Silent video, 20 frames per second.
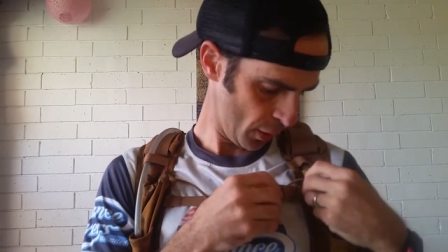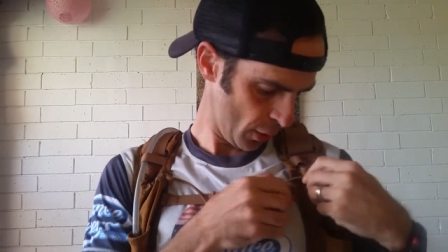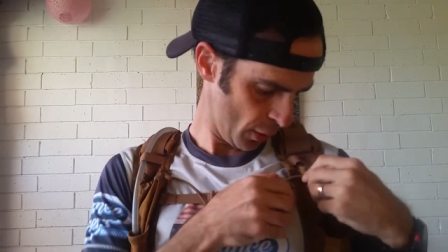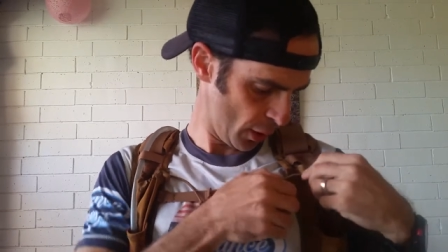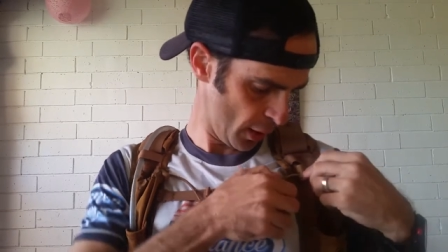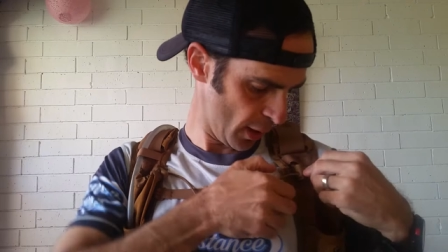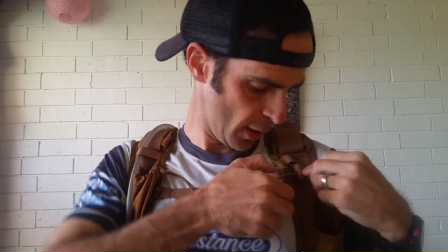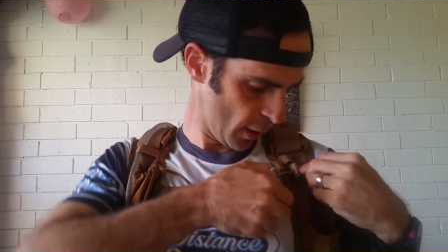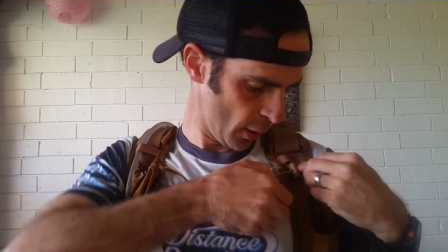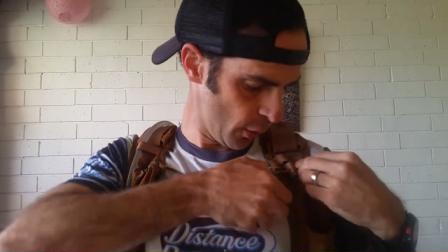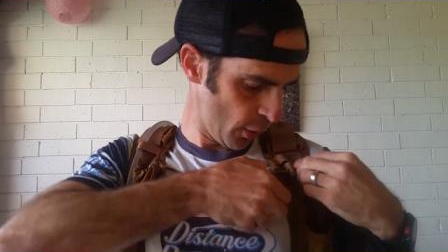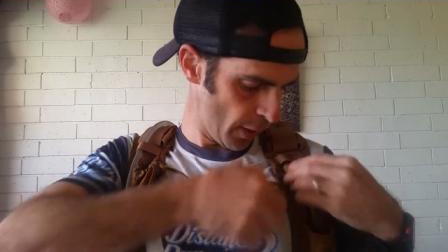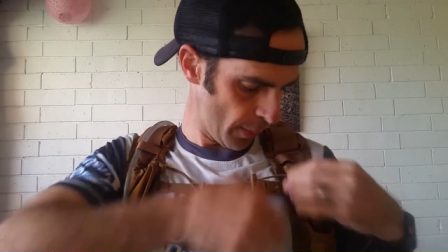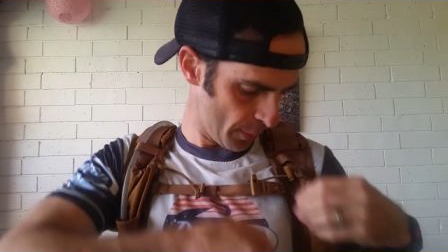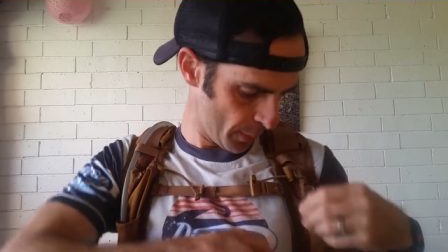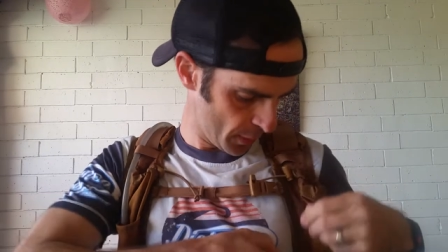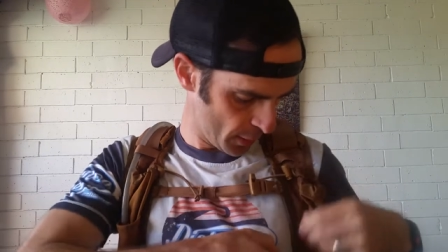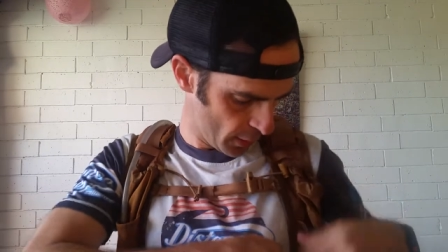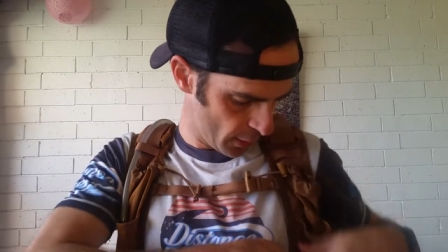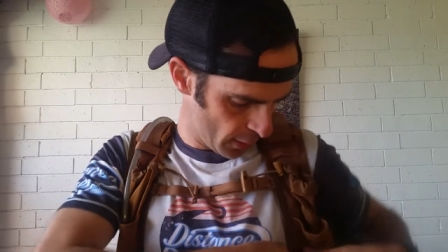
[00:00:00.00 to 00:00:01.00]
They're
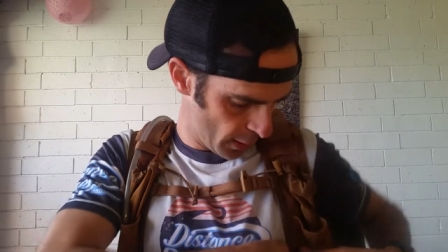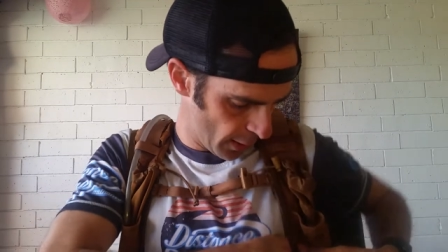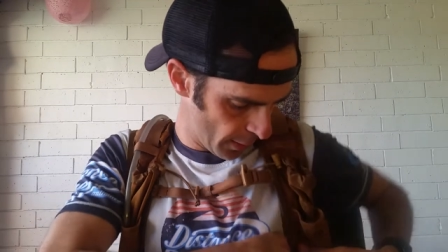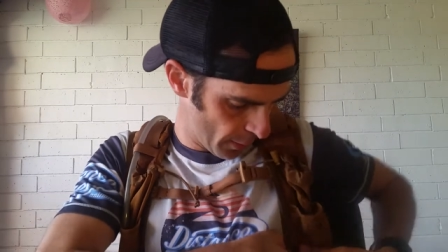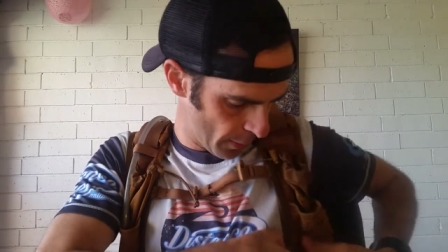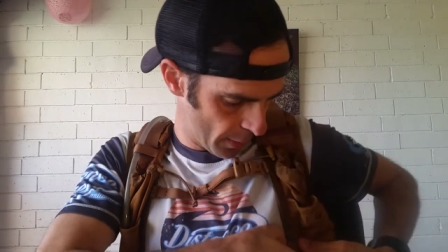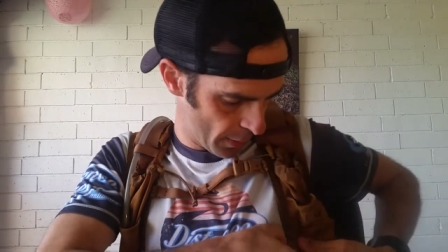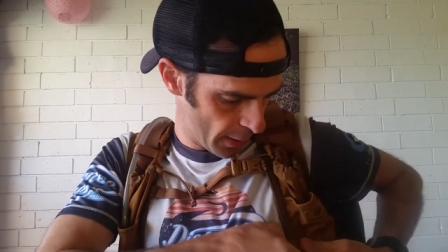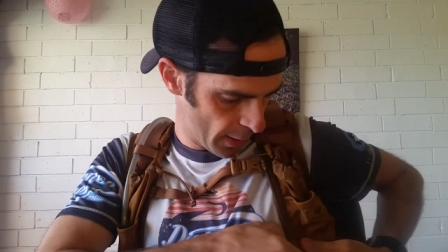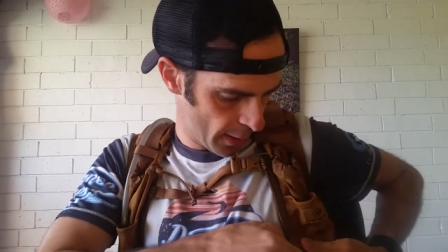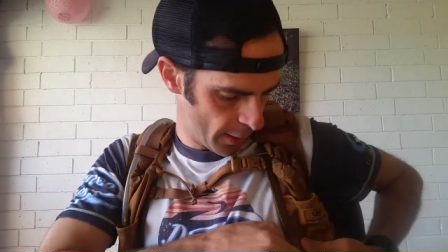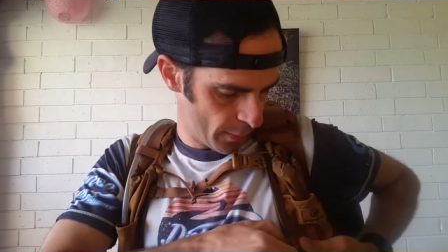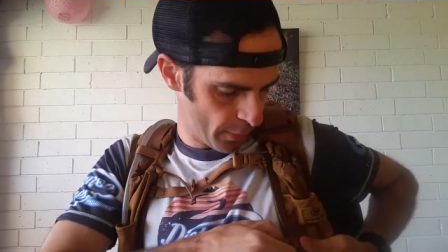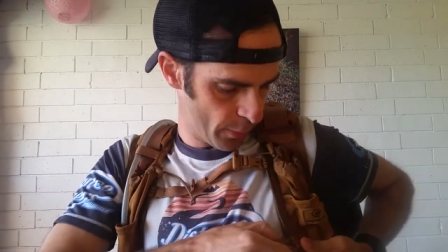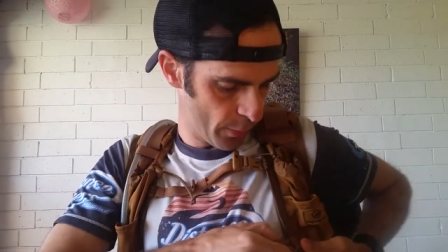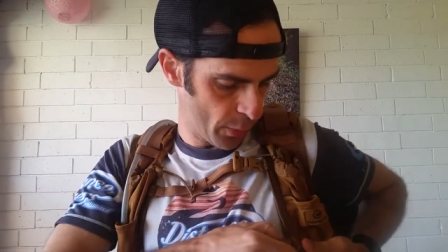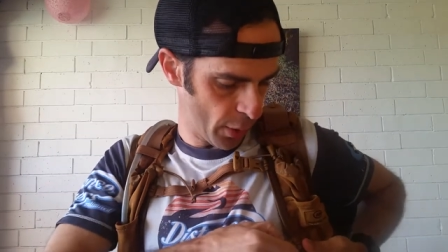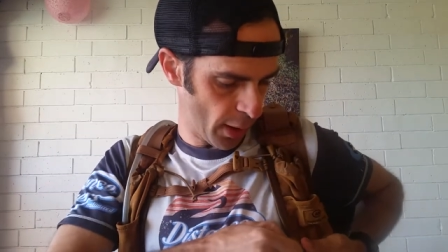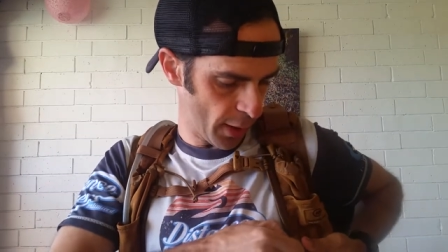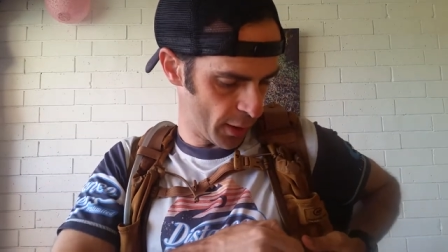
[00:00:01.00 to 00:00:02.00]
clips, they're
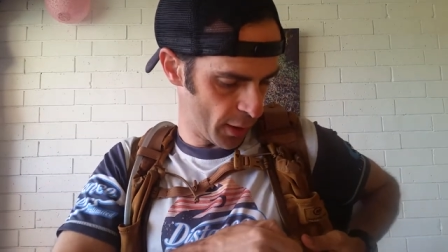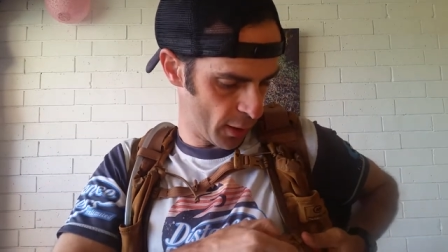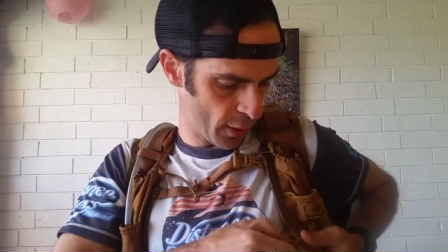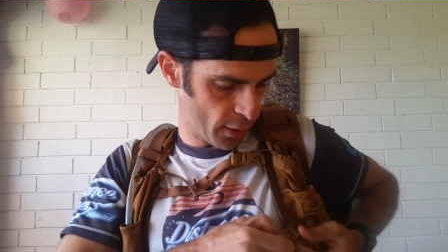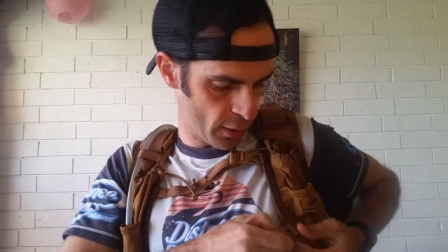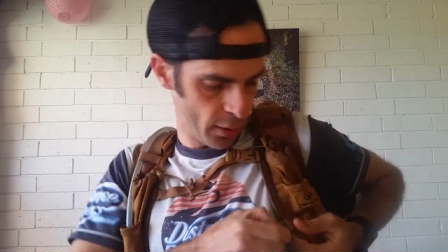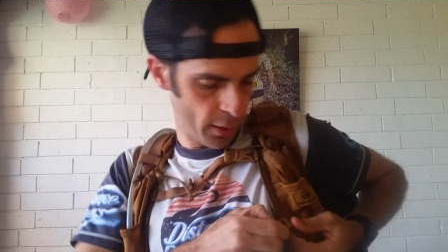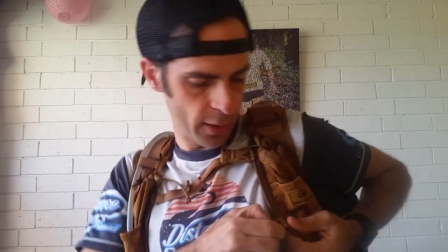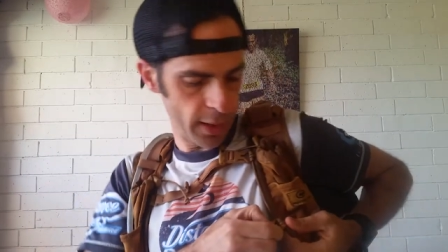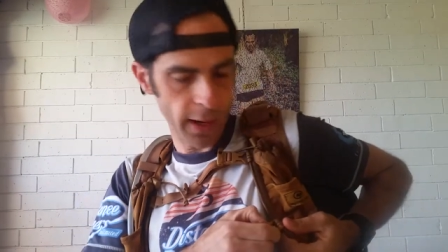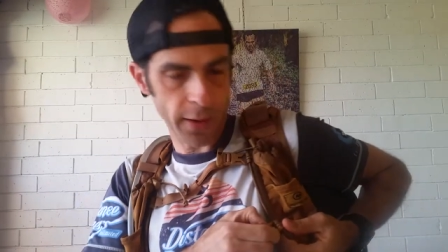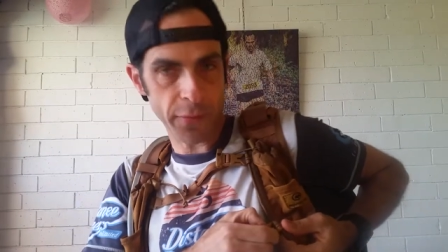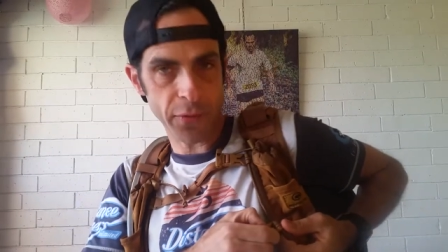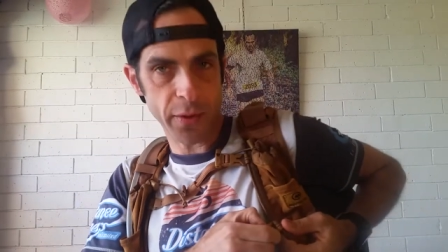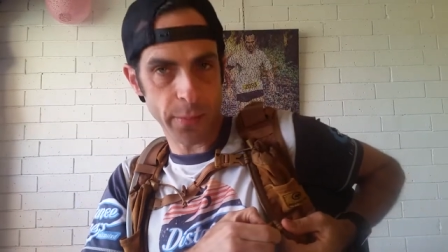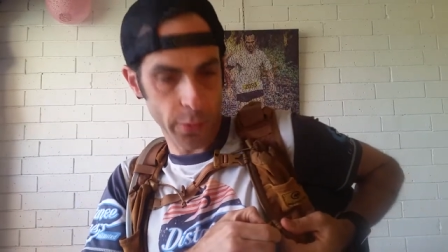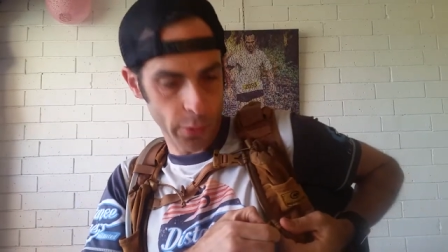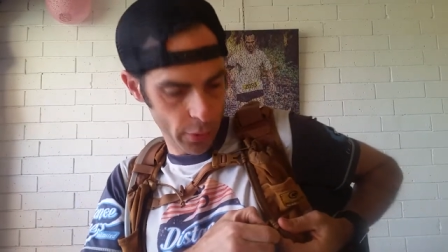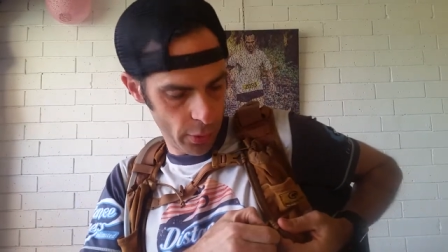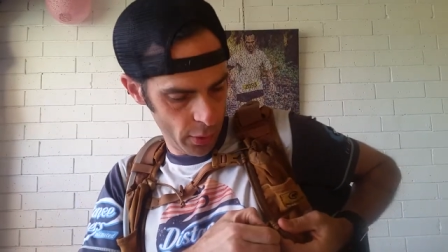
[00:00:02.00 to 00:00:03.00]
nice and
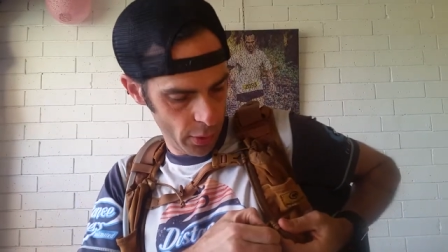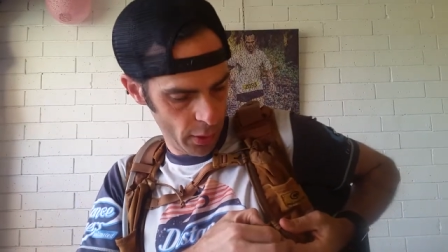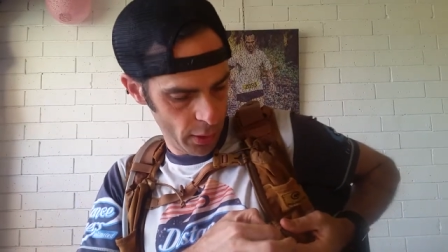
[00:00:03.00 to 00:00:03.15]
comfortable.